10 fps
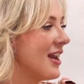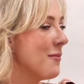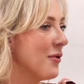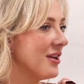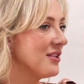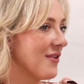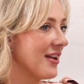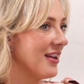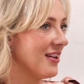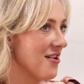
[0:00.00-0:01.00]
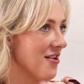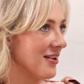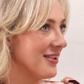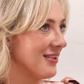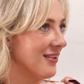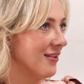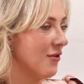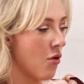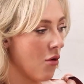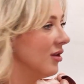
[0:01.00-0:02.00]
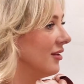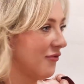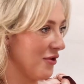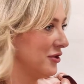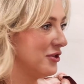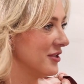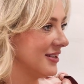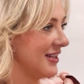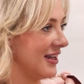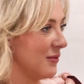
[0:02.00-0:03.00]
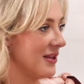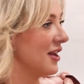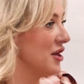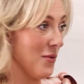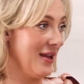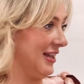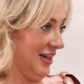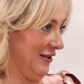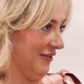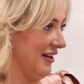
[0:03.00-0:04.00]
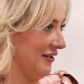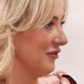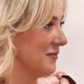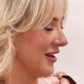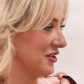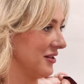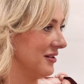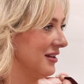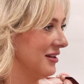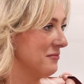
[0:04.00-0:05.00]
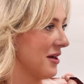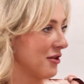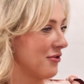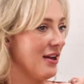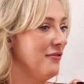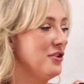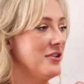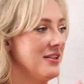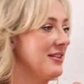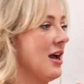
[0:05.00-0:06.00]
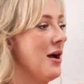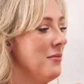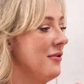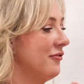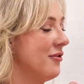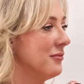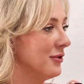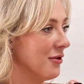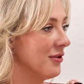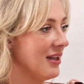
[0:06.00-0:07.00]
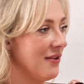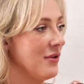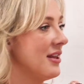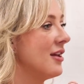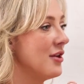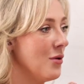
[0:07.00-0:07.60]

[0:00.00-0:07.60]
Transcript: And our bodies recognize all of what you just said without knowing any of that information. My creative juices come from laurel leaf without